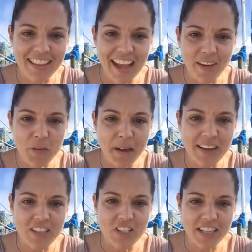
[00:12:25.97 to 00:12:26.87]
laugh about
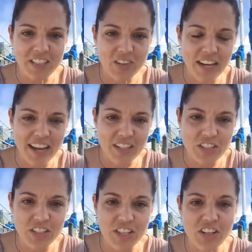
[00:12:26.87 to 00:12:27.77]
it, change the reaction
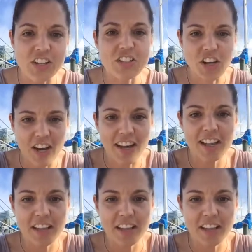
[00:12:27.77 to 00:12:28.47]
to the thought.